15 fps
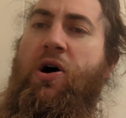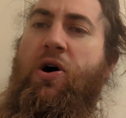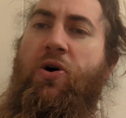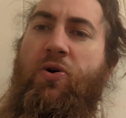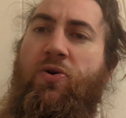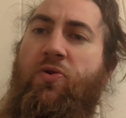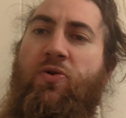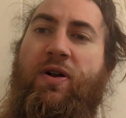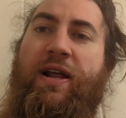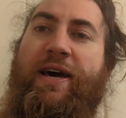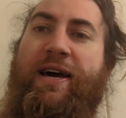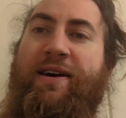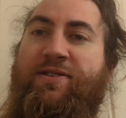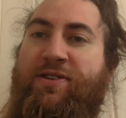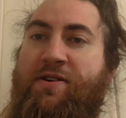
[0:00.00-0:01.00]

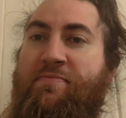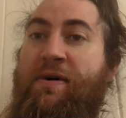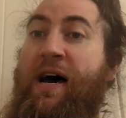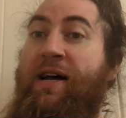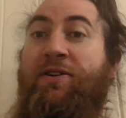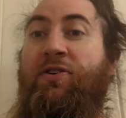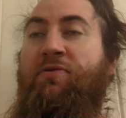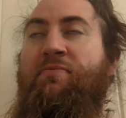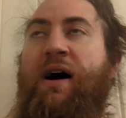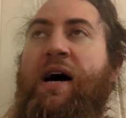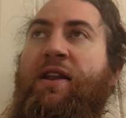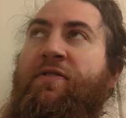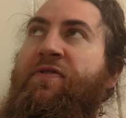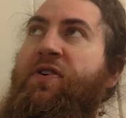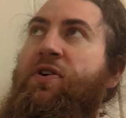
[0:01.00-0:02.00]
Only it's a man you
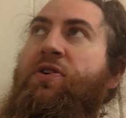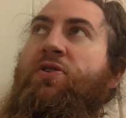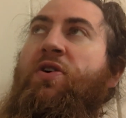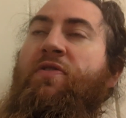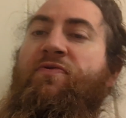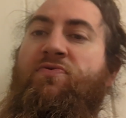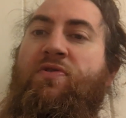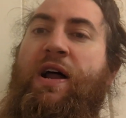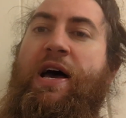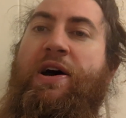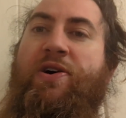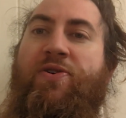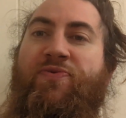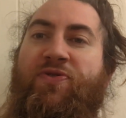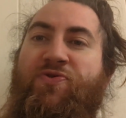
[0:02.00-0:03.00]
might have heard of
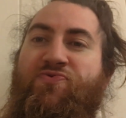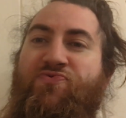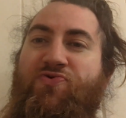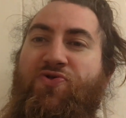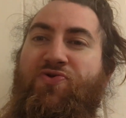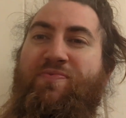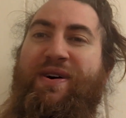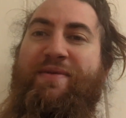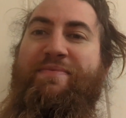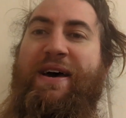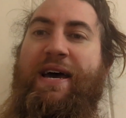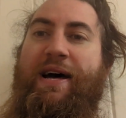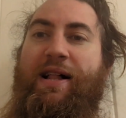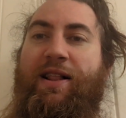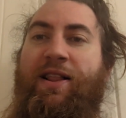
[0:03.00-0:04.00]
round the rumour
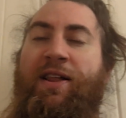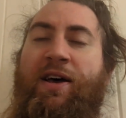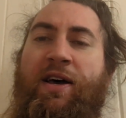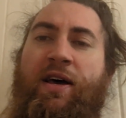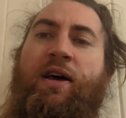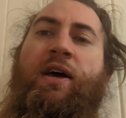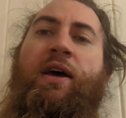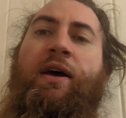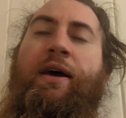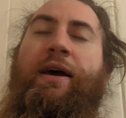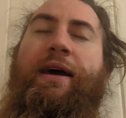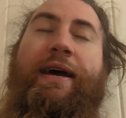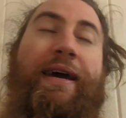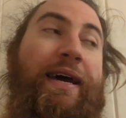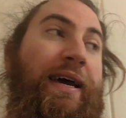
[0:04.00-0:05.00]
mill
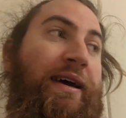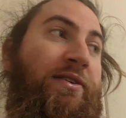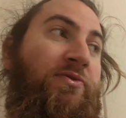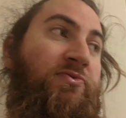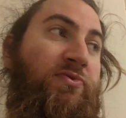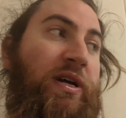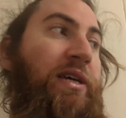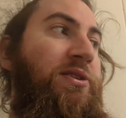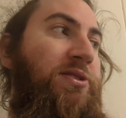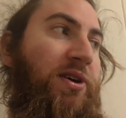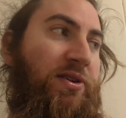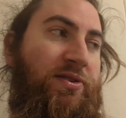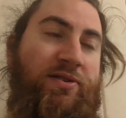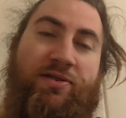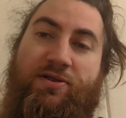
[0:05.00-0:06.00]
in
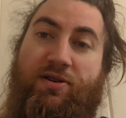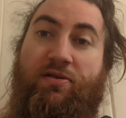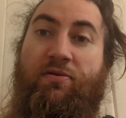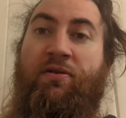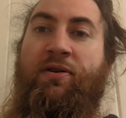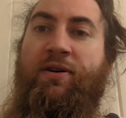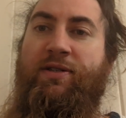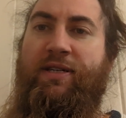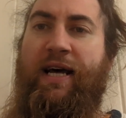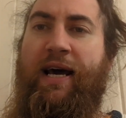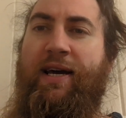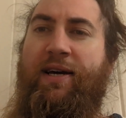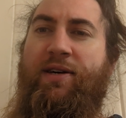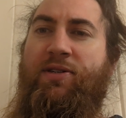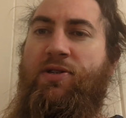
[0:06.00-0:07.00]
recent
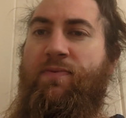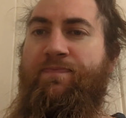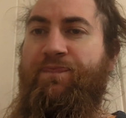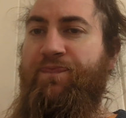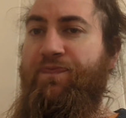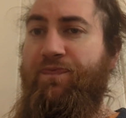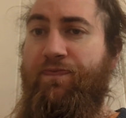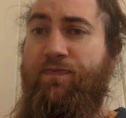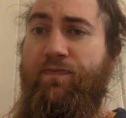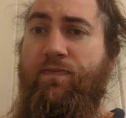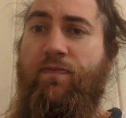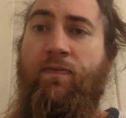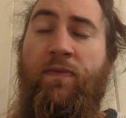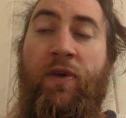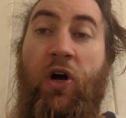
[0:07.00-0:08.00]
days,
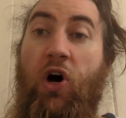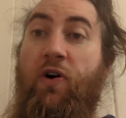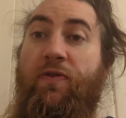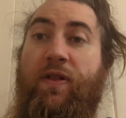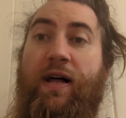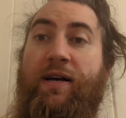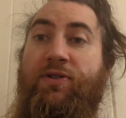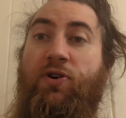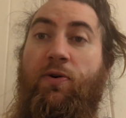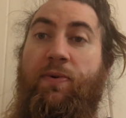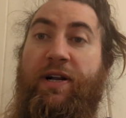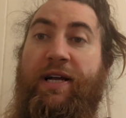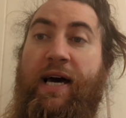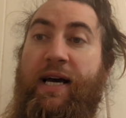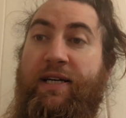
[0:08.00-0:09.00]
over the last
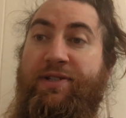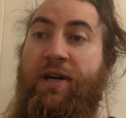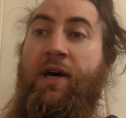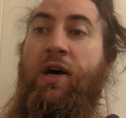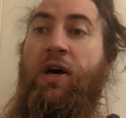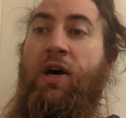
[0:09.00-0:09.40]
couple of days